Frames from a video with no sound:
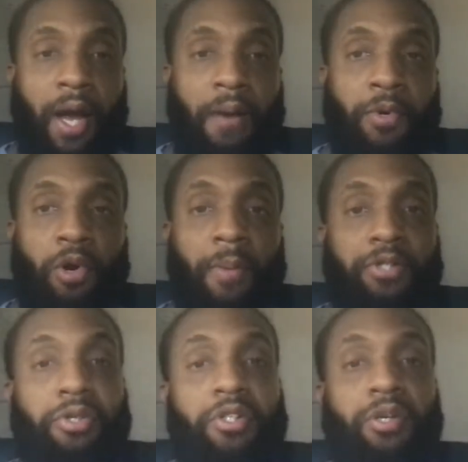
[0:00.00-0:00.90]
You want to make
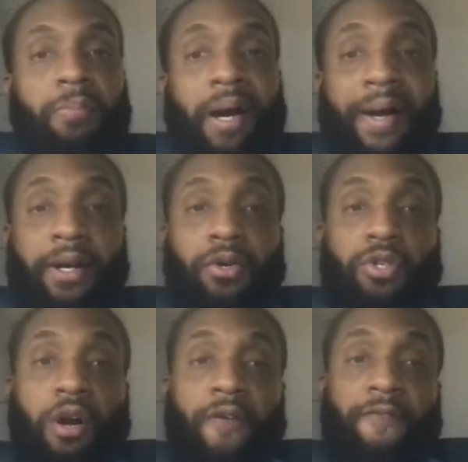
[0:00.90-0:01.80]
sure that your bios
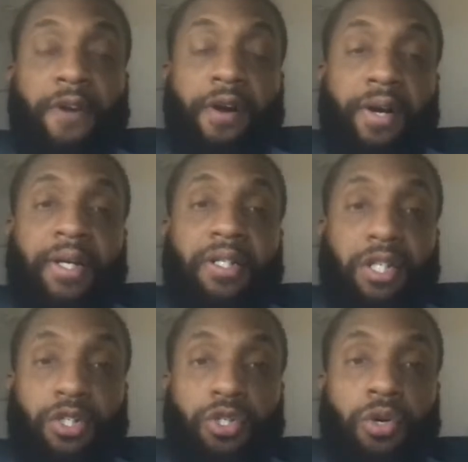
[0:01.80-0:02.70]
are very
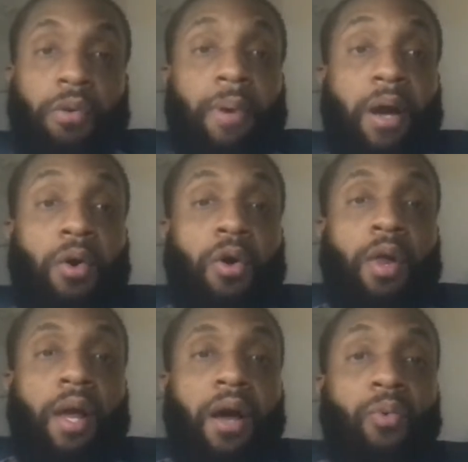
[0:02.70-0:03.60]
intentional
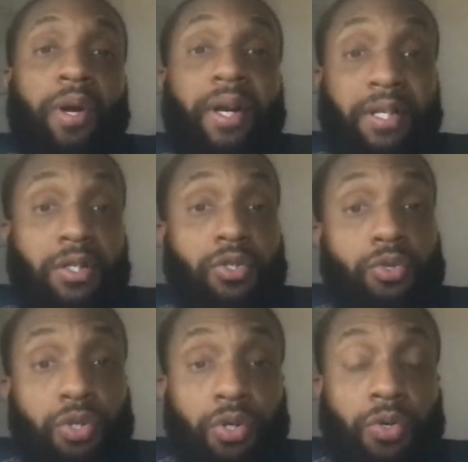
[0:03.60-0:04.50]
about what it is that you
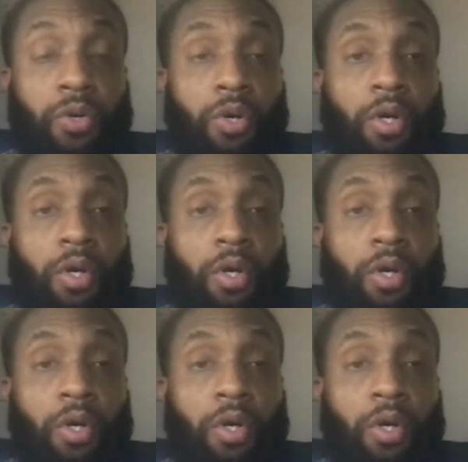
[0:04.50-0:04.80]
do.